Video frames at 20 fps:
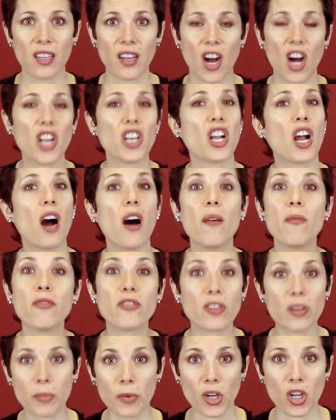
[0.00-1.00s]

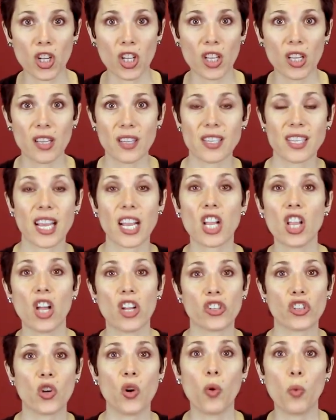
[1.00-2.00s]
uncomfortable
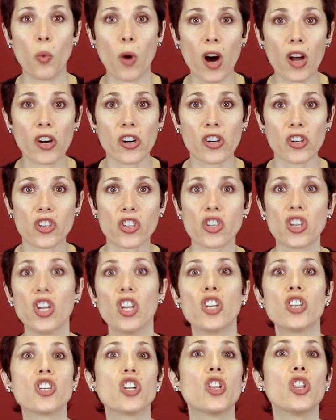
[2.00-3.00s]
psychological waters
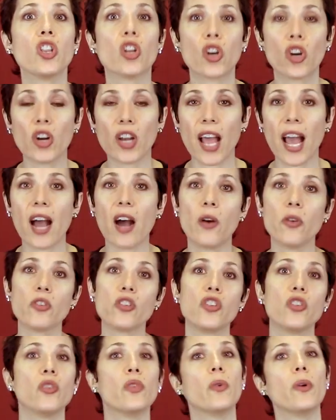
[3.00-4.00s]
to learn how
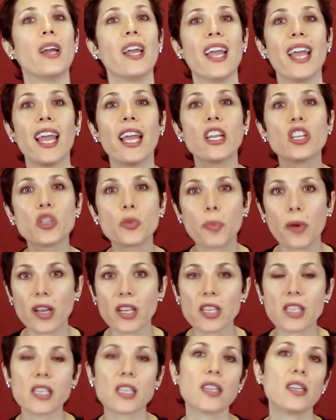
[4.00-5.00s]
to
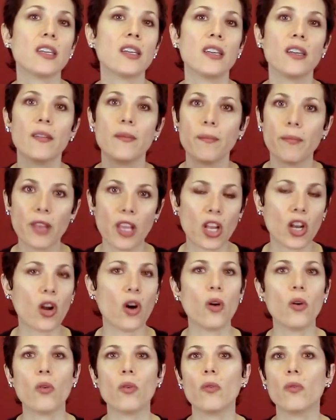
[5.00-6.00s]
express, you
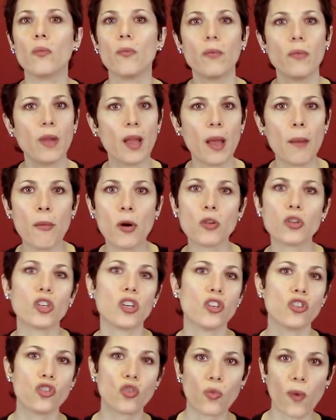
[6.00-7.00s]
know,
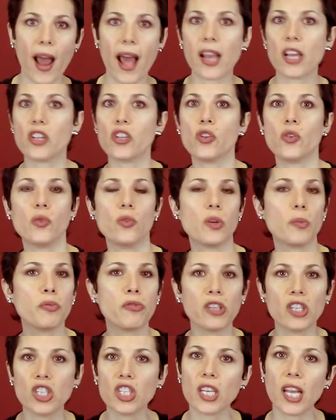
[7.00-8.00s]
emotions, gratitude,
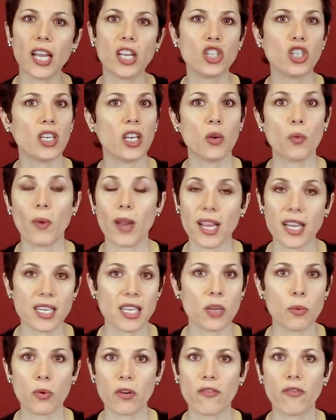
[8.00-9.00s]
appreciation in ways
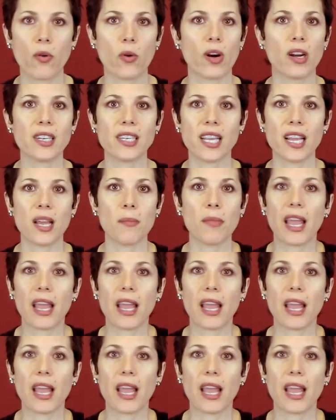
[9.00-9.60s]
that were foreign to him.